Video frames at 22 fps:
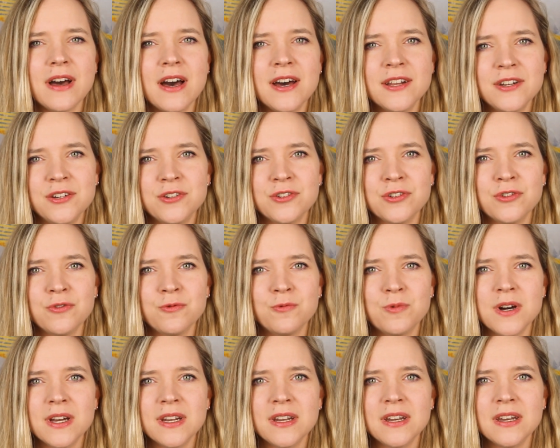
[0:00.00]
under
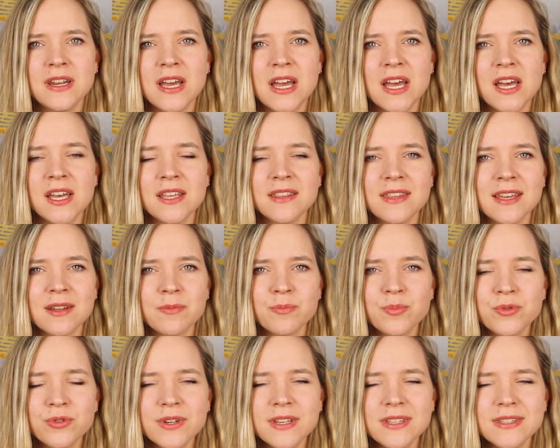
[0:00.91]
1 at
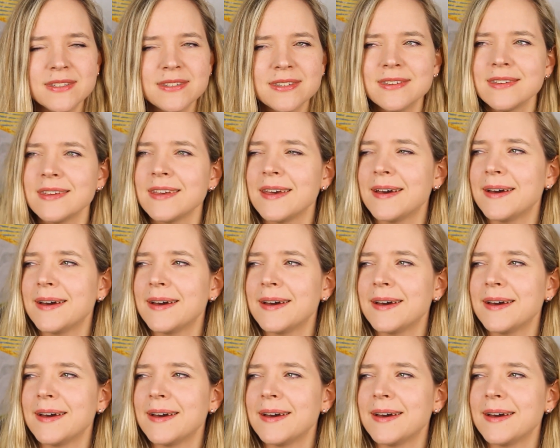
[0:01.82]
that point.